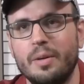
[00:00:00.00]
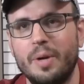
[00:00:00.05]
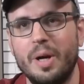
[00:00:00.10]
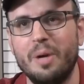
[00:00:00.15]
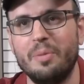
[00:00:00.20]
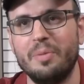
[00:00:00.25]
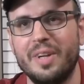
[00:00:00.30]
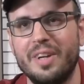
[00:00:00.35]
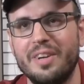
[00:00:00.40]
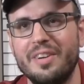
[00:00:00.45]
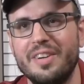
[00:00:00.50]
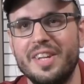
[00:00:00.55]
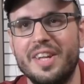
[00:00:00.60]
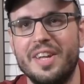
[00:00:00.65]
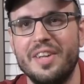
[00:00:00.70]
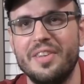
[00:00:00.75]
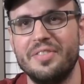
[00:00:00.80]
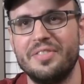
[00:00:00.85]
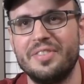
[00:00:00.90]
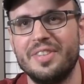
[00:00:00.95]
Well, here it
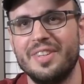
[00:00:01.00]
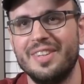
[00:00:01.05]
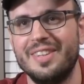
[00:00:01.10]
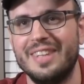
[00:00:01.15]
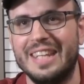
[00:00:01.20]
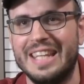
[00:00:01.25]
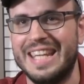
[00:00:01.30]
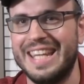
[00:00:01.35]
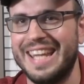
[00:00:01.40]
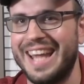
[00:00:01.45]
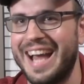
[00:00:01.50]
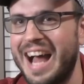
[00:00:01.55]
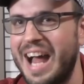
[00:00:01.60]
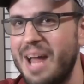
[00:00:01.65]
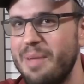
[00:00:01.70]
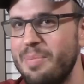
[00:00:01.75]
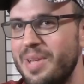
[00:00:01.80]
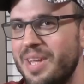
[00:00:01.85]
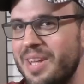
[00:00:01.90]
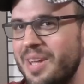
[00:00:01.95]
is, the
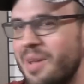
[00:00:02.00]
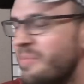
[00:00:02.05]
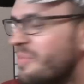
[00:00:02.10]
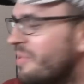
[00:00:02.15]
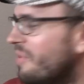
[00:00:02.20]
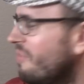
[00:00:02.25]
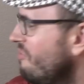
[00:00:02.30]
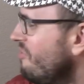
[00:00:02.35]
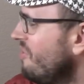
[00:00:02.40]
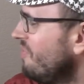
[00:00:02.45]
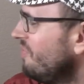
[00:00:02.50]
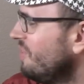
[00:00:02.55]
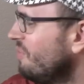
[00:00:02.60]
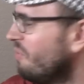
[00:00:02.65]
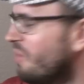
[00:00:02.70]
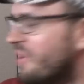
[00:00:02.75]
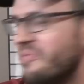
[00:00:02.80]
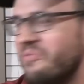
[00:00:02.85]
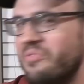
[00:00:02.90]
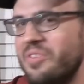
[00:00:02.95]
IBM
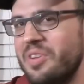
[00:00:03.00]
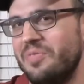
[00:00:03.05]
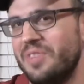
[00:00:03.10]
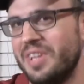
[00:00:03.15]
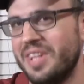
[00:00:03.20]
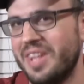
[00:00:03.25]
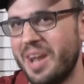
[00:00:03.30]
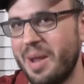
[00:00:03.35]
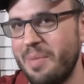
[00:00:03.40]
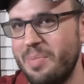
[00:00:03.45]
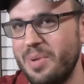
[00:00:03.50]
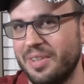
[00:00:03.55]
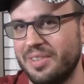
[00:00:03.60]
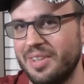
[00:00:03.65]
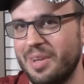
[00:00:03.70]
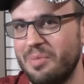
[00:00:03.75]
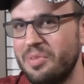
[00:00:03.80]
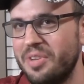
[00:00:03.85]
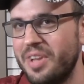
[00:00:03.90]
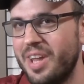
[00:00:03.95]
5150 that I
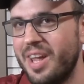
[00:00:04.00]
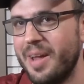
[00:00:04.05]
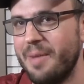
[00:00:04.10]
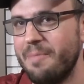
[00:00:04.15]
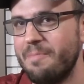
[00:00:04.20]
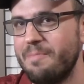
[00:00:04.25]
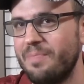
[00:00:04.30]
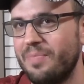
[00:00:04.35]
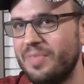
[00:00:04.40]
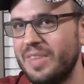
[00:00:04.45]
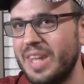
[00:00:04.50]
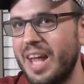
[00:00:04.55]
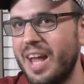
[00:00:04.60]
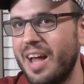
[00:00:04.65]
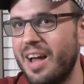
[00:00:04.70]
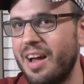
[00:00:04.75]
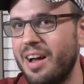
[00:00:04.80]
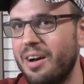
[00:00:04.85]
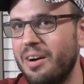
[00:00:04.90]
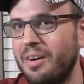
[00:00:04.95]
picked up today.
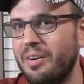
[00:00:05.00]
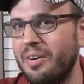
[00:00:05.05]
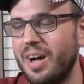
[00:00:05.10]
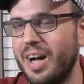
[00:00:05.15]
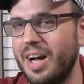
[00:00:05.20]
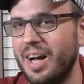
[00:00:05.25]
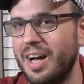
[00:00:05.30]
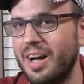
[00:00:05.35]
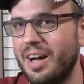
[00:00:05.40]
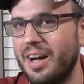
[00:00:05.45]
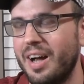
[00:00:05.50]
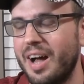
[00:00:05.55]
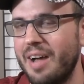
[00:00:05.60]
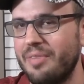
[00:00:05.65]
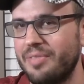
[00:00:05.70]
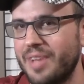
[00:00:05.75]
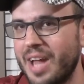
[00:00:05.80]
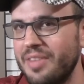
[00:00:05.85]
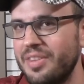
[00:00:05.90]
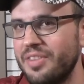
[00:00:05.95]
Now,
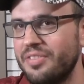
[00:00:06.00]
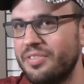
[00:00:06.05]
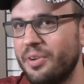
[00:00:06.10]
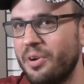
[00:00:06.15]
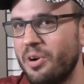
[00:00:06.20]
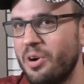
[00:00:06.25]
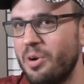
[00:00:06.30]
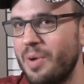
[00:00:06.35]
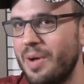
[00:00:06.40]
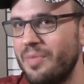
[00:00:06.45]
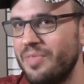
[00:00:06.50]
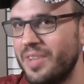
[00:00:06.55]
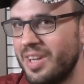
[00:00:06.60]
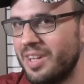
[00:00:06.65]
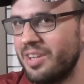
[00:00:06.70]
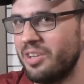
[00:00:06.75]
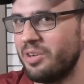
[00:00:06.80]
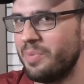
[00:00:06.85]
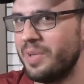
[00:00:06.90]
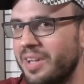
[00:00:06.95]
I've gotten this home, I've done
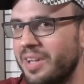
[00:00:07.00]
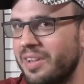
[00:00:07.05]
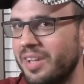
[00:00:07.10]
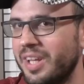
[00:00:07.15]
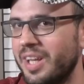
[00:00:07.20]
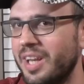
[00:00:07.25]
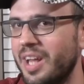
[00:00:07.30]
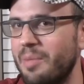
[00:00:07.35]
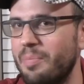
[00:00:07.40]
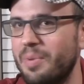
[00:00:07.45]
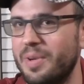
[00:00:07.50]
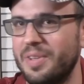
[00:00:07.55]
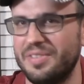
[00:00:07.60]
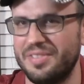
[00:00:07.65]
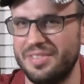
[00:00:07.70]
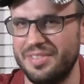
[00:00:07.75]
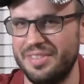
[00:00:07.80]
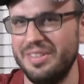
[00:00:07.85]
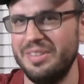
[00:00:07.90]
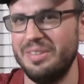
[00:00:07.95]
a little cleanup, but
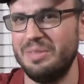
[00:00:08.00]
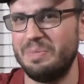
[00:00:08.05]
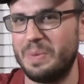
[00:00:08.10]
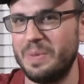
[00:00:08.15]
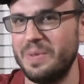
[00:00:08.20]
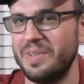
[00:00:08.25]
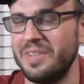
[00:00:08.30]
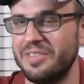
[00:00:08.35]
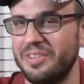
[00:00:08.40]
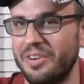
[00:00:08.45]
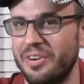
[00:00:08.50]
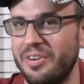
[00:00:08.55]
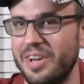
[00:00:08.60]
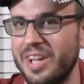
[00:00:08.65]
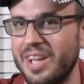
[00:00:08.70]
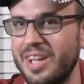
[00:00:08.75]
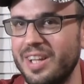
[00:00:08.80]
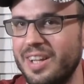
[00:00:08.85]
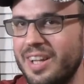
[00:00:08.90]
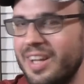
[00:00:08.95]
it's still pretty
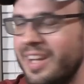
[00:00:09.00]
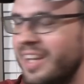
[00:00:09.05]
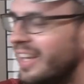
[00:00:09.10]
dirty.